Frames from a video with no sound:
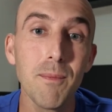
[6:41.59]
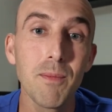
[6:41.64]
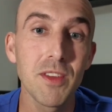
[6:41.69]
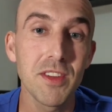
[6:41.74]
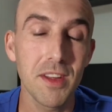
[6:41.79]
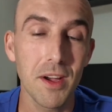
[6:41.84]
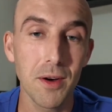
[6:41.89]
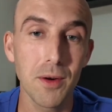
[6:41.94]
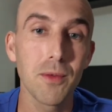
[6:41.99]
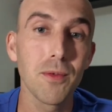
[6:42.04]

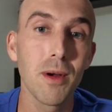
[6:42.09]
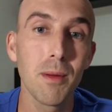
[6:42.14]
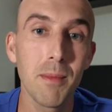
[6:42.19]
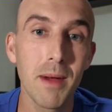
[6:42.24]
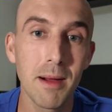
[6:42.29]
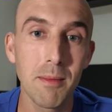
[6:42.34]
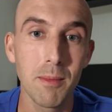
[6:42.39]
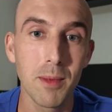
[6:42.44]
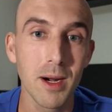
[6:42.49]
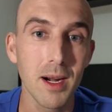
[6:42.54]
So
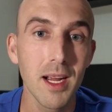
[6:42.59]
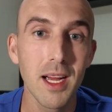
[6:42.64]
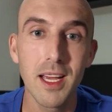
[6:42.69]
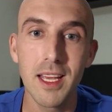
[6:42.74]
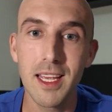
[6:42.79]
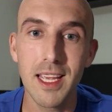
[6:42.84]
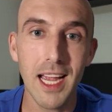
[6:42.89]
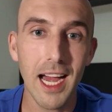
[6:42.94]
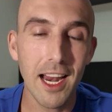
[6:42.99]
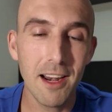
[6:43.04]
remember,
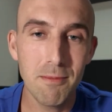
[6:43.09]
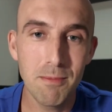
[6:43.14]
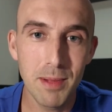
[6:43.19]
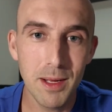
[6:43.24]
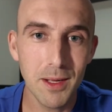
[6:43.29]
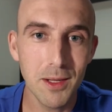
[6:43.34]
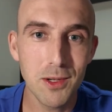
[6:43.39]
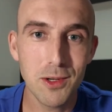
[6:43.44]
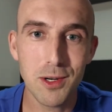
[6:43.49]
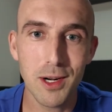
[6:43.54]
you got to
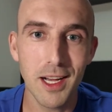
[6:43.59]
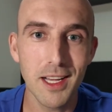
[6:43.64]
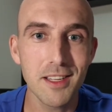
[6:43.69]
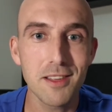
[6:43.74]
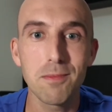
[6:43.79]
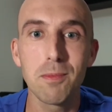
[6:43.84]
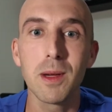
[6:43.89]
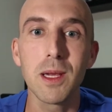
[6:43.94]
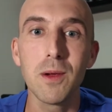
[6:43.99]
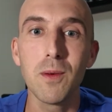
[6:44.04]
build
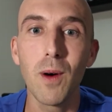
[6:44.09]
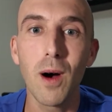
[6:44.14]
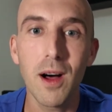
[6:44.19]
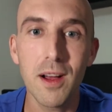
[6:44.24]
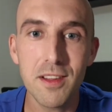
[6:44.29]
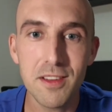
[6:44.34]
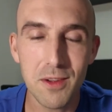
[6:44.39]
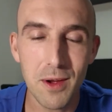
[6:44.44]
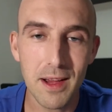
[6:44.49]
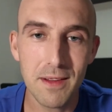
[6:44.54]
trust, but you
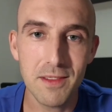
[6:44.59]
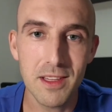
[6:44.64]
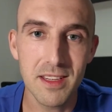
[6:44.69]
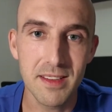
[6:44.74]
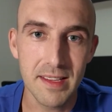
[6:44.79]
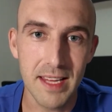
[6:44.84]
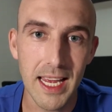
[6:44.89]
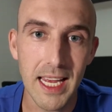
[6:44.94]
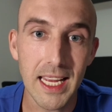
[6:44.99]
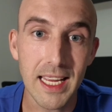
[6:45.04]
also have to
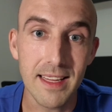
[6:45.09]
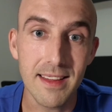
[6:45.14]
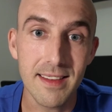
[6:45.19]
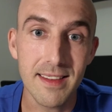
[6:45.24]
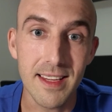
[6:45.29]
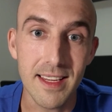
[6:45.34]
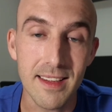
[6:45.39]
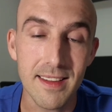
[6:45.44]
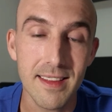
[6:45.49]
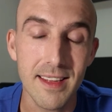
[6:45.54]
stay
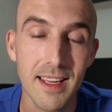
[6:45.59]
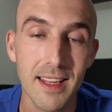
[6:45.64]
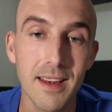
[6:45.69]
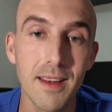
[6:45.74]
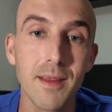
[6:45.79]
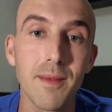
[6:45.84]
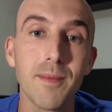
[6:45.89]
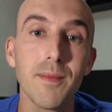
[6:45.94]
consistent.